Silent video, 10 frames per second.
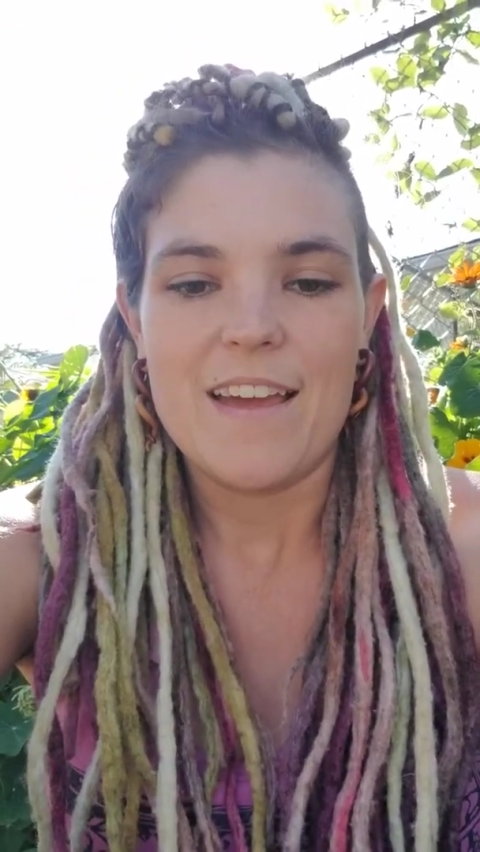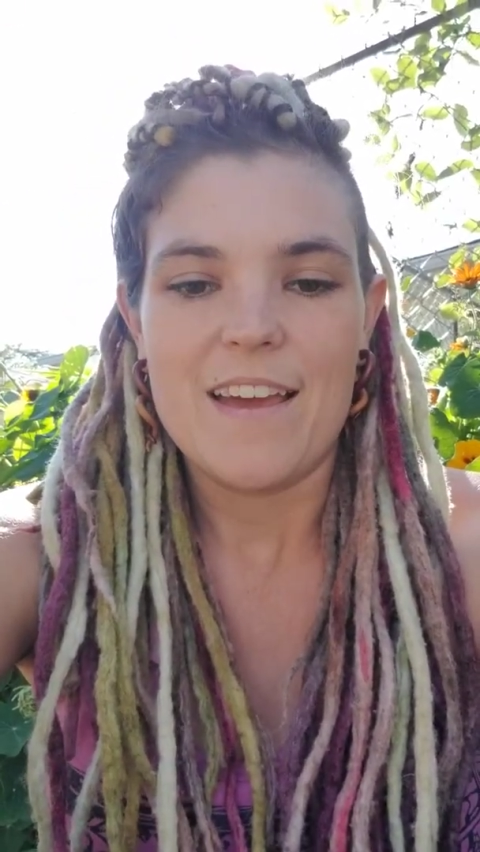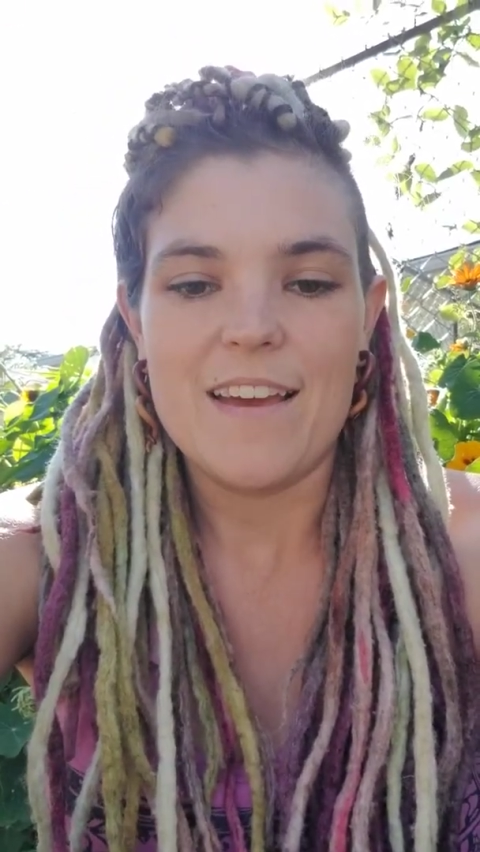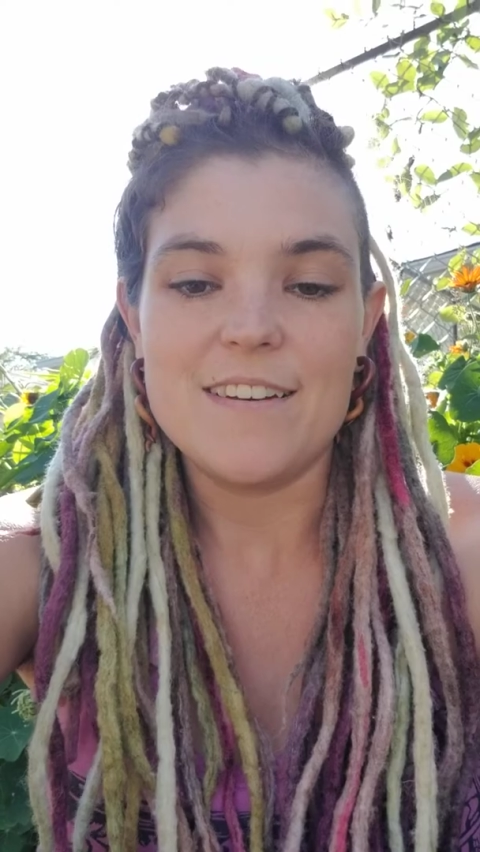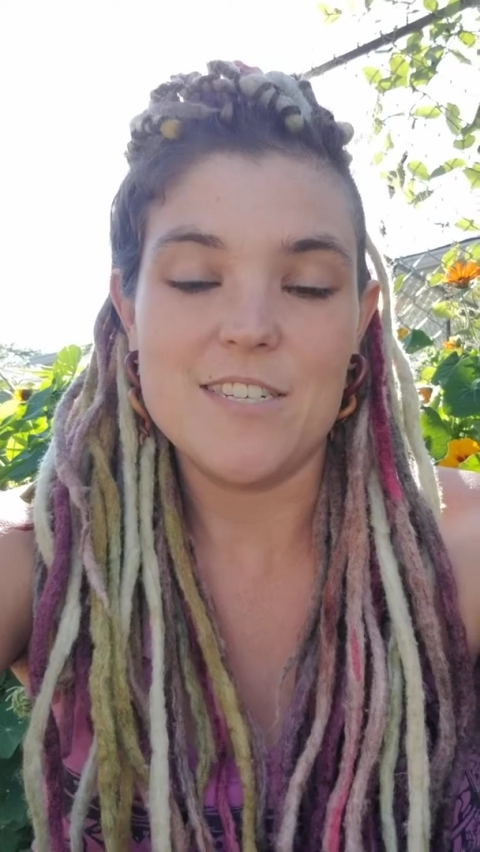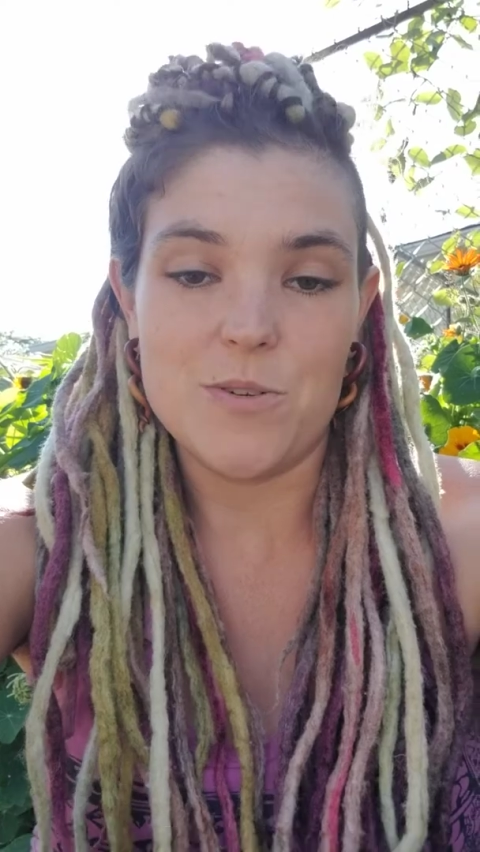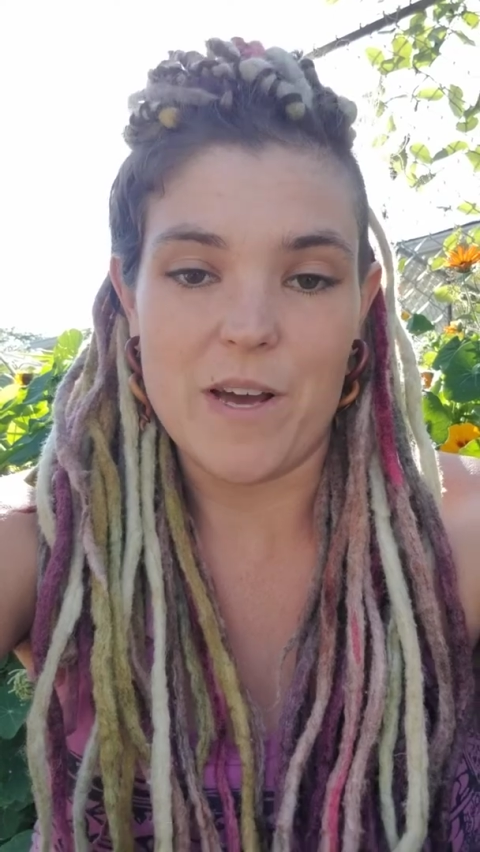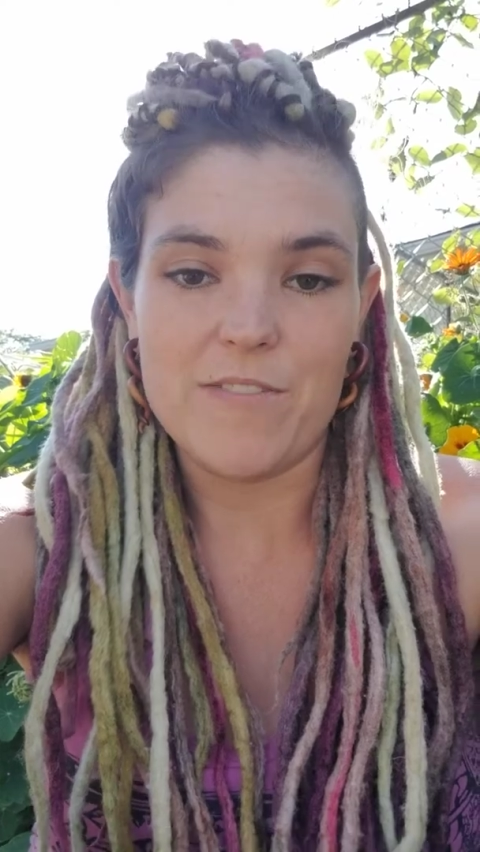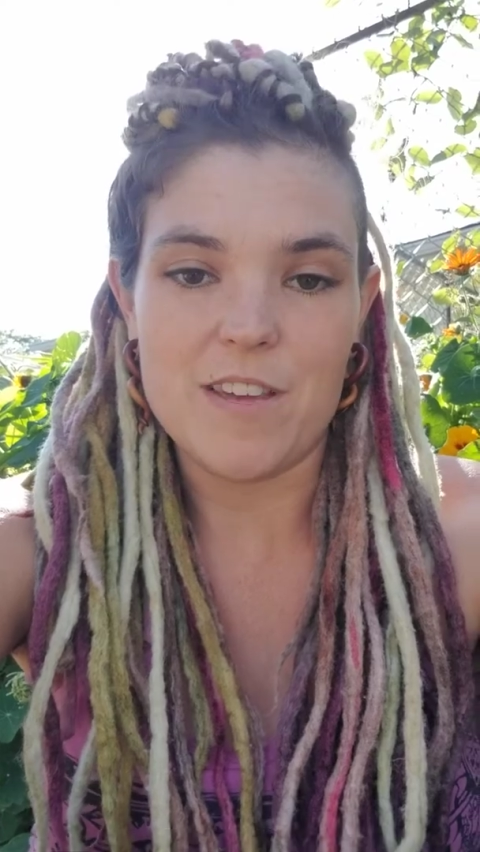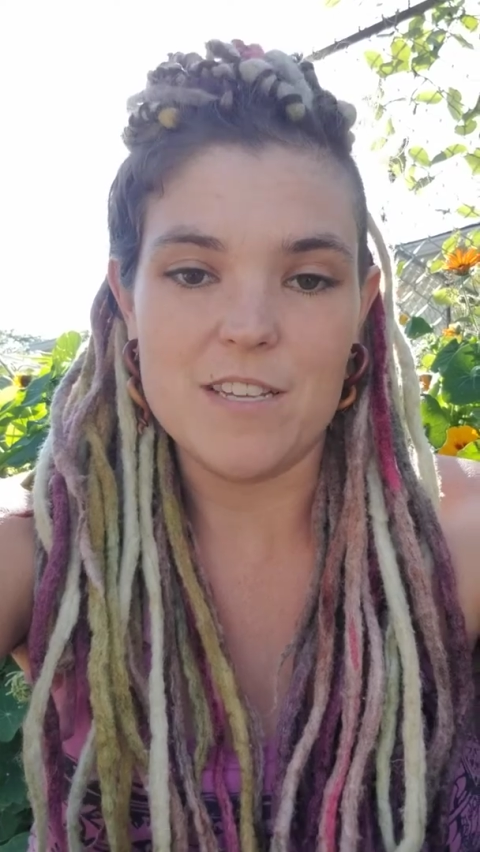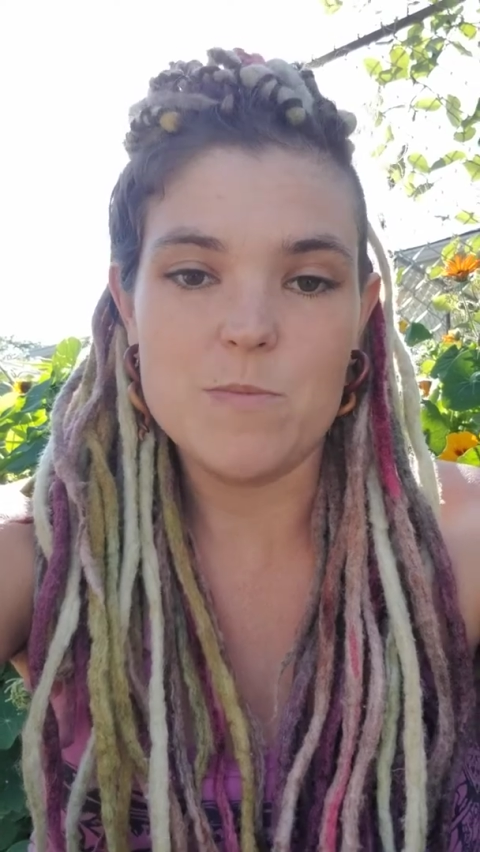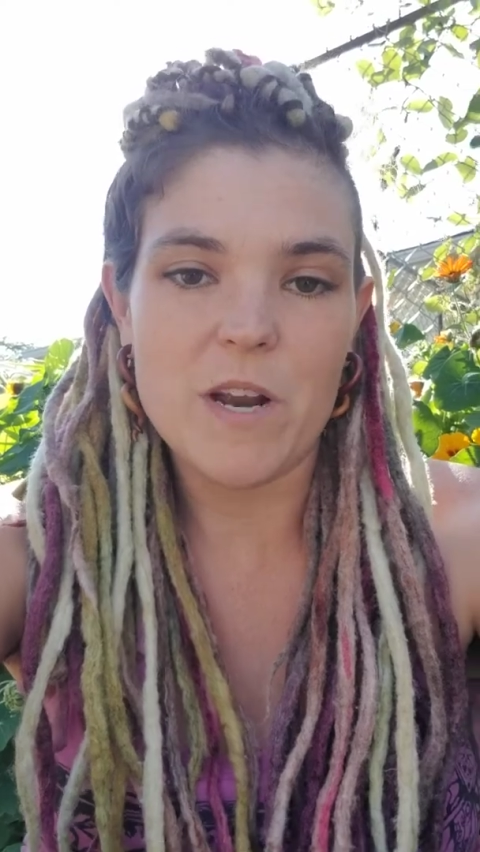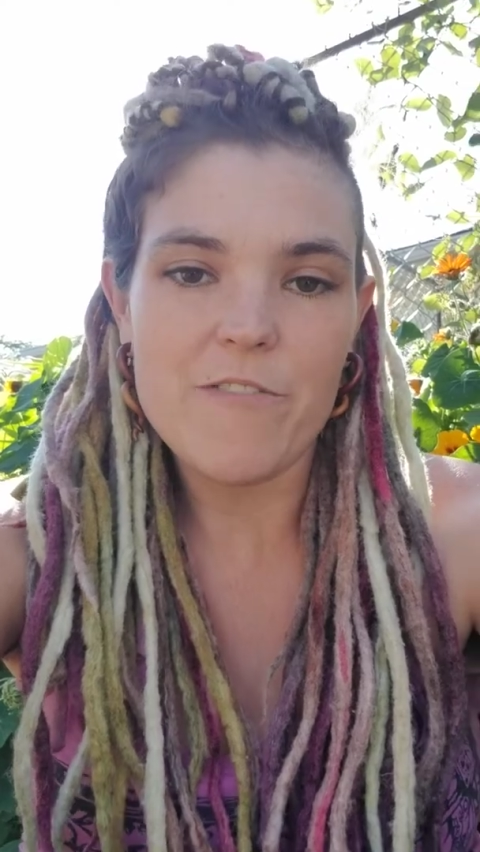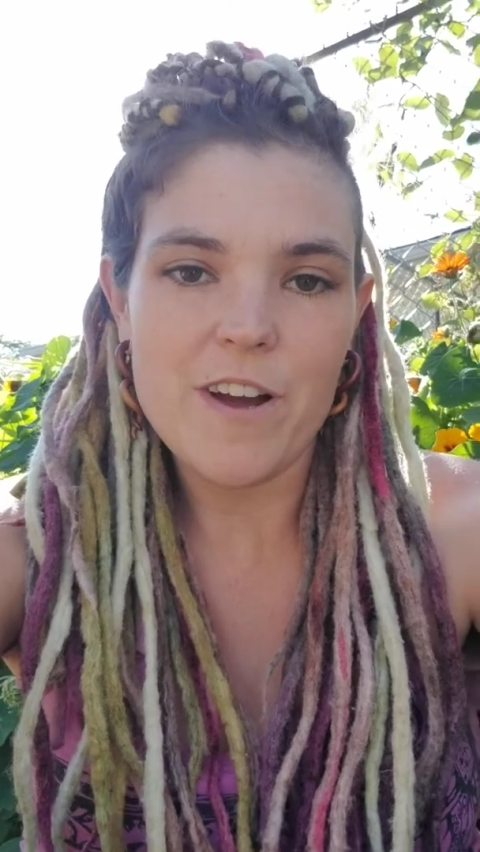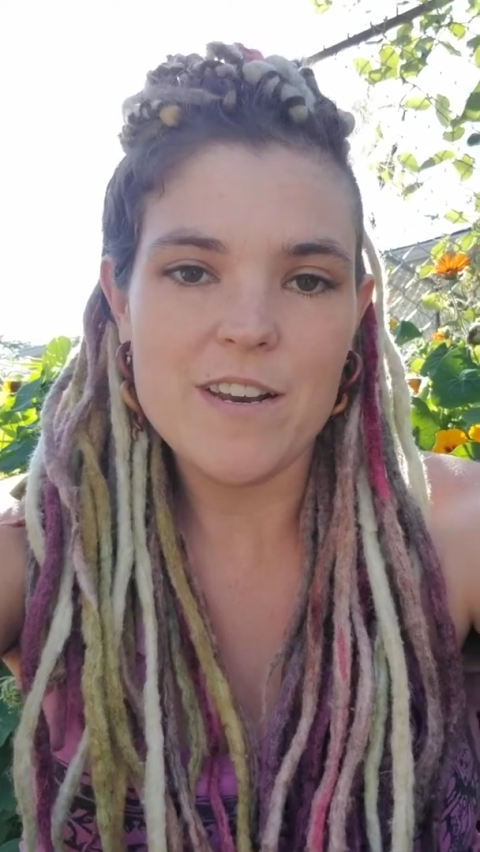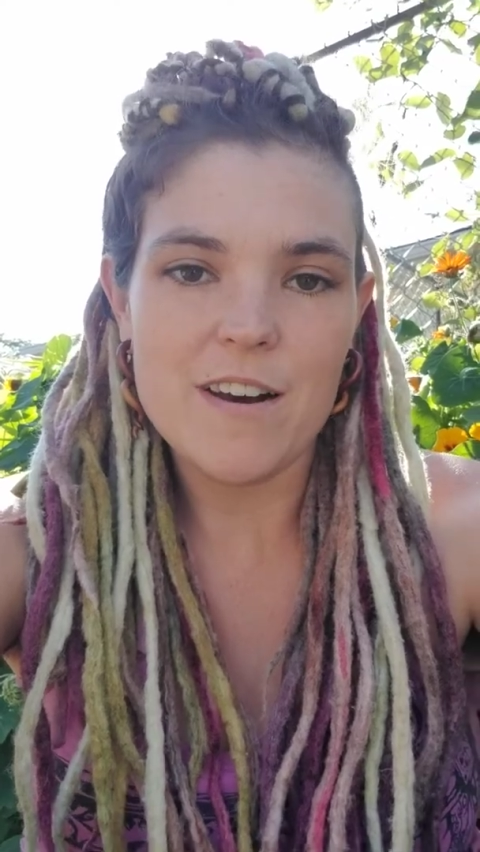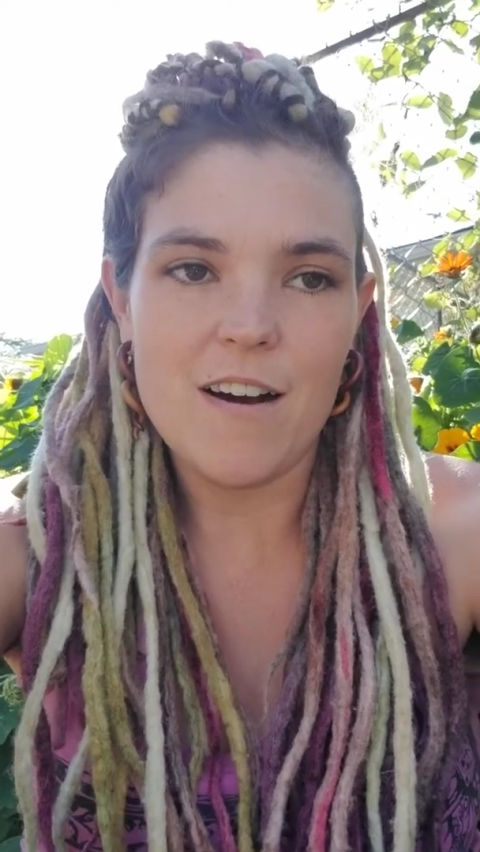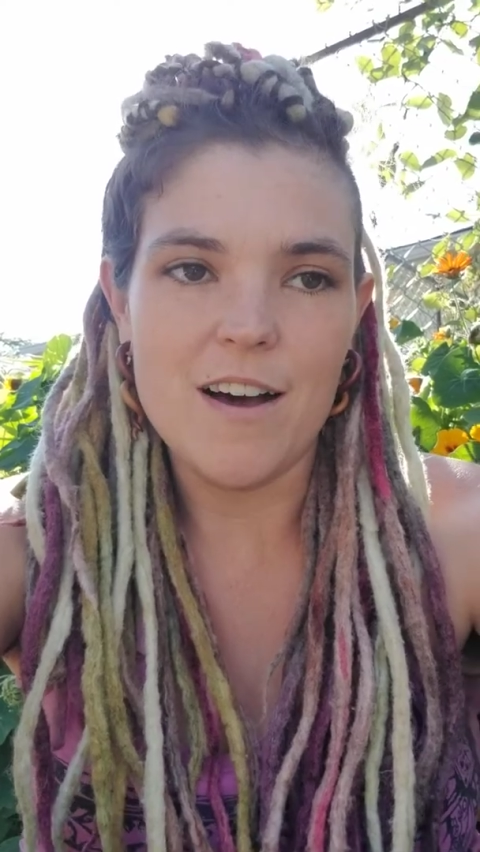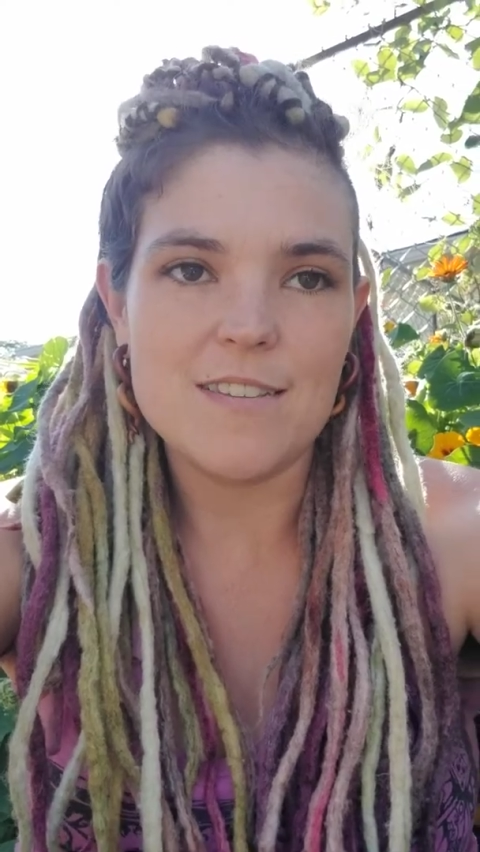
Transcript: And I do have kids, but I find it odd